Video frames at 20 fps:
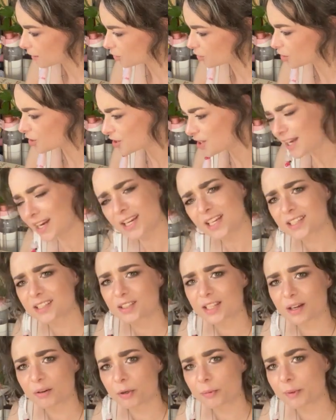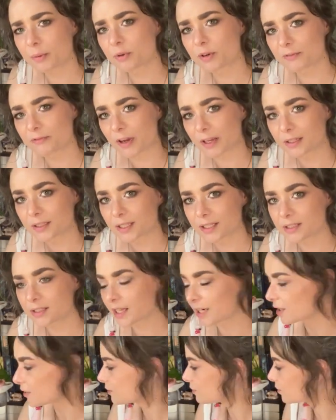don't you think that would be more fun
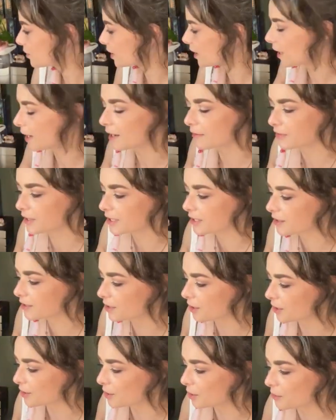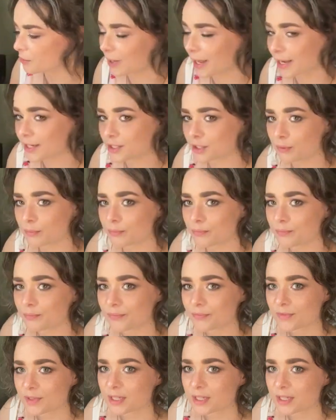instead of having the random